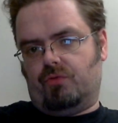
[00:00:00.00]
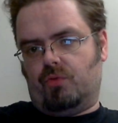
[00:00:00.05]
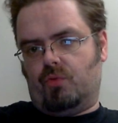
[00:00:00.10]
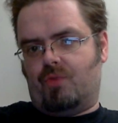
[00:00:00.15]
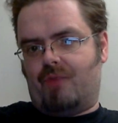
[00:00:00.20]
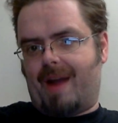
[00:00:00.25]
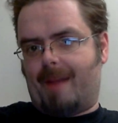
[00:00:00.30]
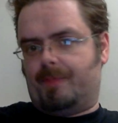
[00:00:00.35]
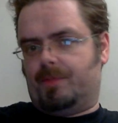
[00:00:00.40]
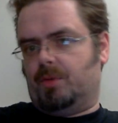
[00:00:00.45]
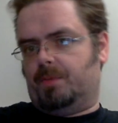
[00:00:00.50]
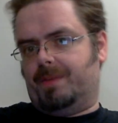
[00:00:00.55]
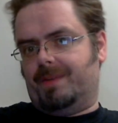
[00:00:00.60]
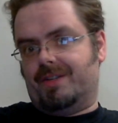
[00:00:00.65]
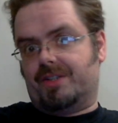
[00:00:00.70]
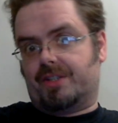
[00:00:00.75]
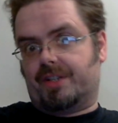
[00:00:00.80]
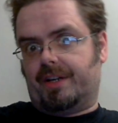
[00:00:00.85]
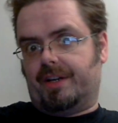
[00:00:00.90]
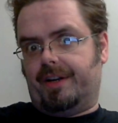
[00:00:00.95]
wrapped up
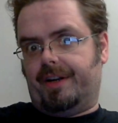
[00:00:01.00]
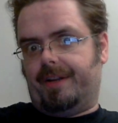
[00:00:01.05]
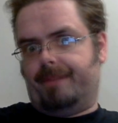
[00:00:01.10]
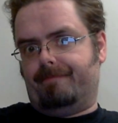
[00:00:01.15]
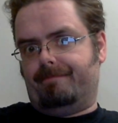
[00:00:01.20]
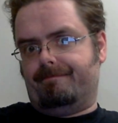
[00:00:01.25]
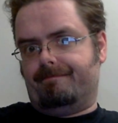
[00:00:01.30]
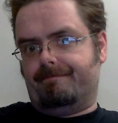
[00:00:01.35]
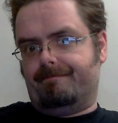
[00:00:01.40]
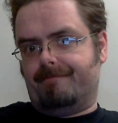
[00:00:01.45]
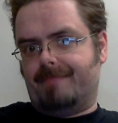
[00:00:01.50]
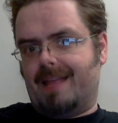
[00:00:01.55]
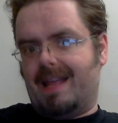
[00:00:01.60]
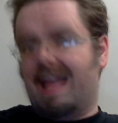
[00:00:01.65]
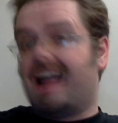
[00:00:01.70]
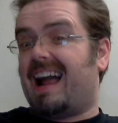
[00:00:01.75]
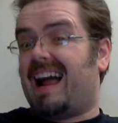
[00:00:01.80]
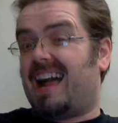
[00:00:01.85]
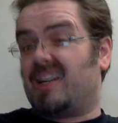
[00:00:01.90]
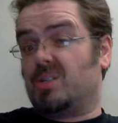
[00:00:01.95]
inside it,
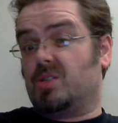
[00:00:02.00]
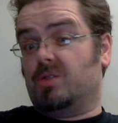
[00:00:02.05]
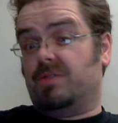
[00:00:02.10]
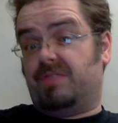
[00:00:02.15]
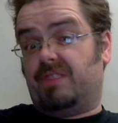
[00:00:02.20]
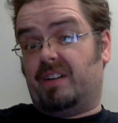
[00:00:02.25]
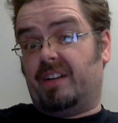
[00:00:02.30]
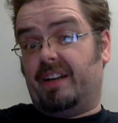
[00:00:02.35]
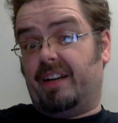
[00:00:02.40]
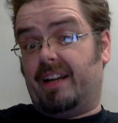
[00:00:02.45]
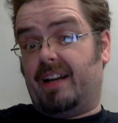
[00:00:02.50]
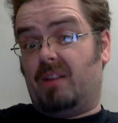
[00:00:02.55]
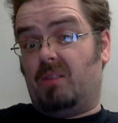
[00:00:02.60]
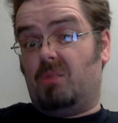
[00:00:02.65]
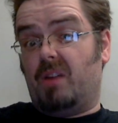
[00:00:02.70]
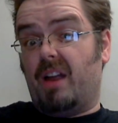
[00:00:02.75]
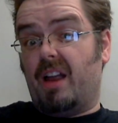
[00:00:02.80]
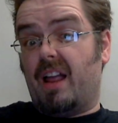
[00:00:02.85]
as you'll find out